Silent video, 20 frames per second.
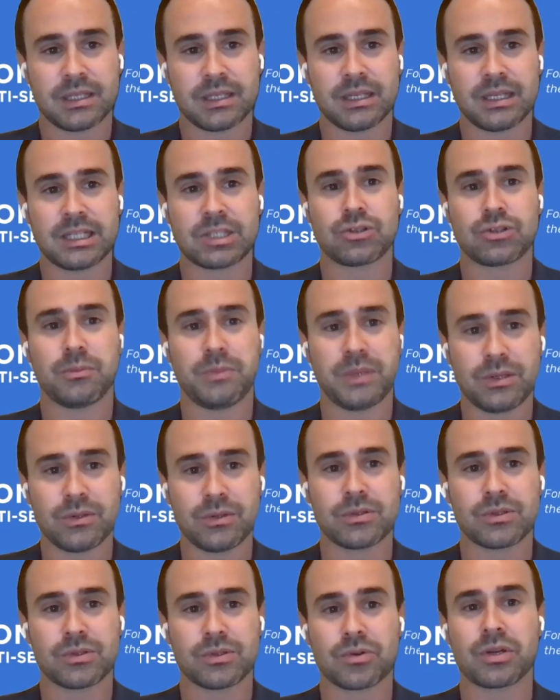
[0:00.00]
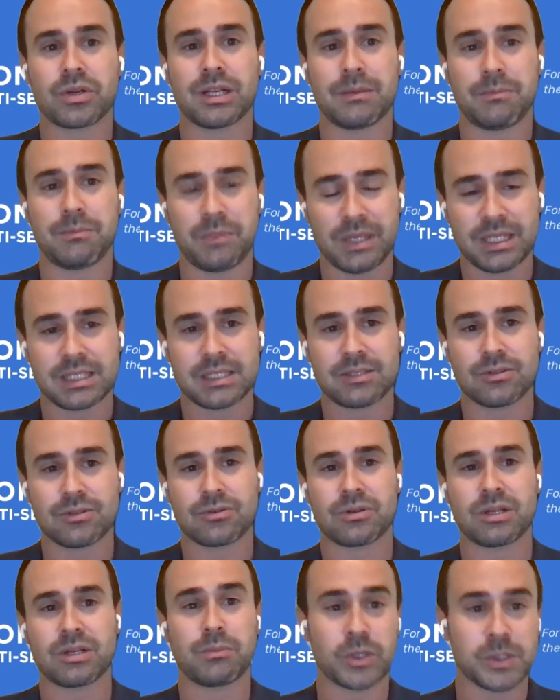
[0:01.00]
It should be used to create peace, to
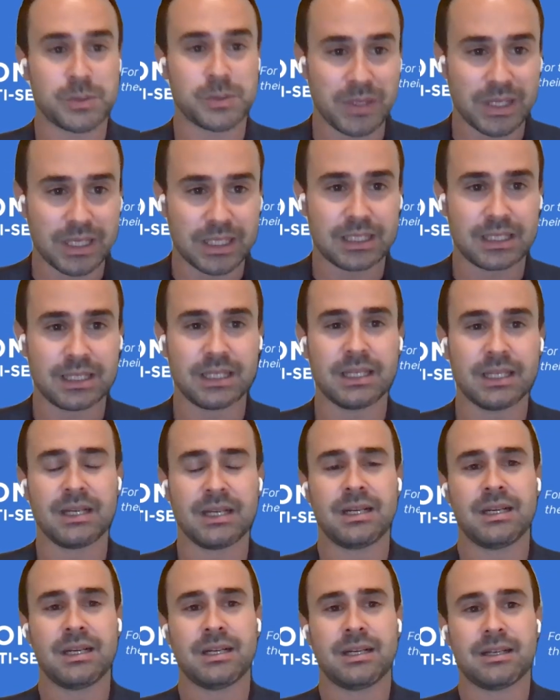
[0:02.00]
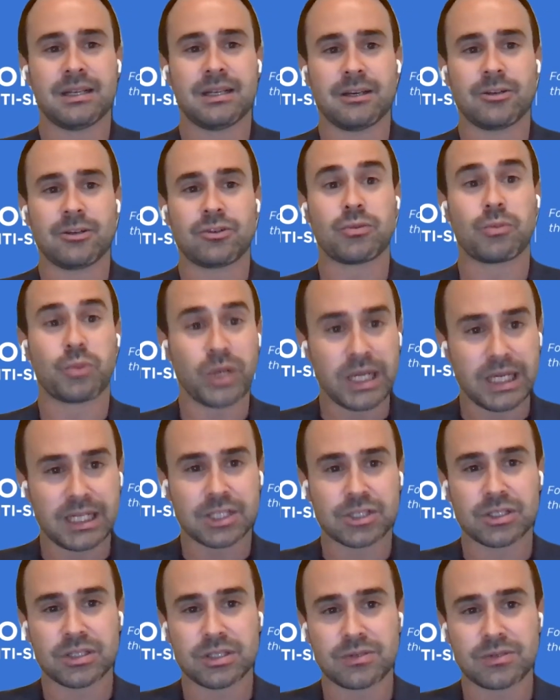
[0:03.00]
create prosperity, to bring
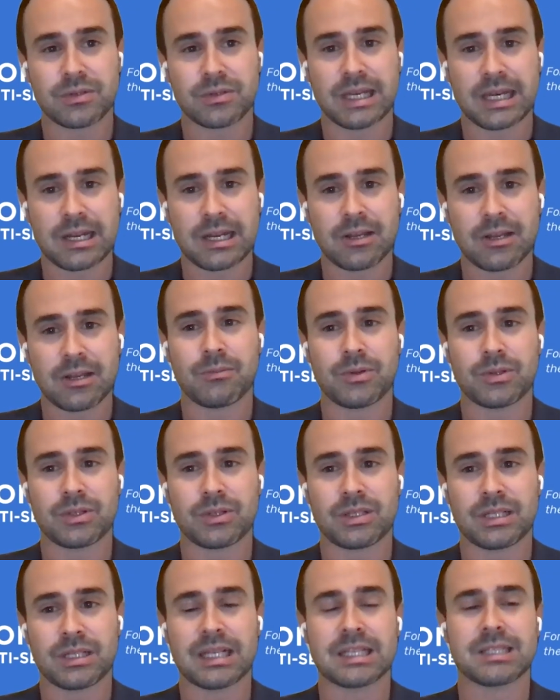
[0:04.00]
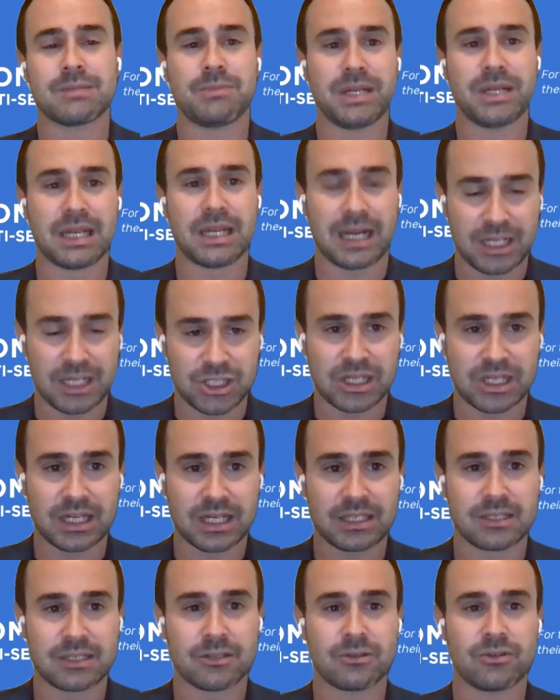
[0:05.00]
nations together, but it has been
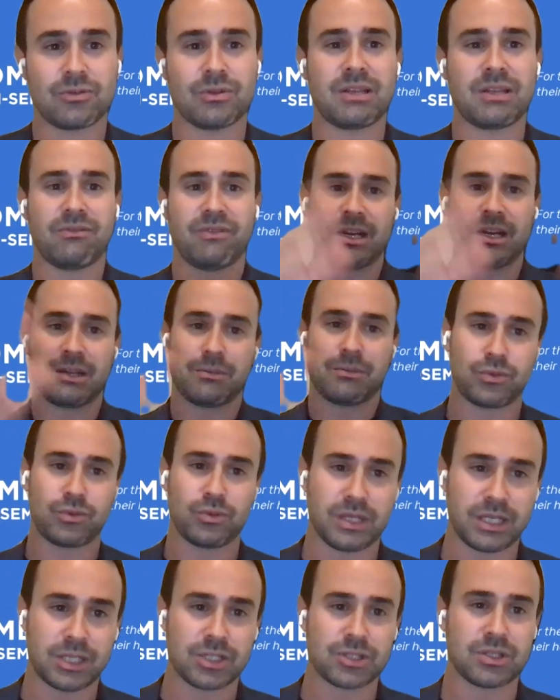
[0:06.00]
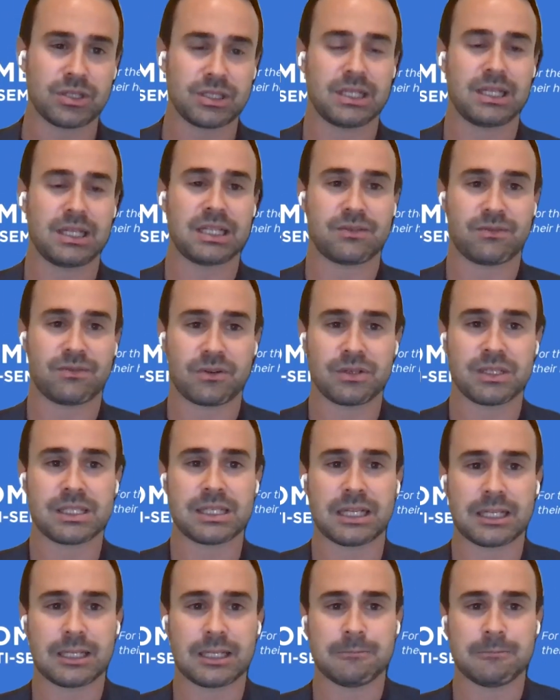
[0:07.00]
hijacked to divide between nations, and that's very sad.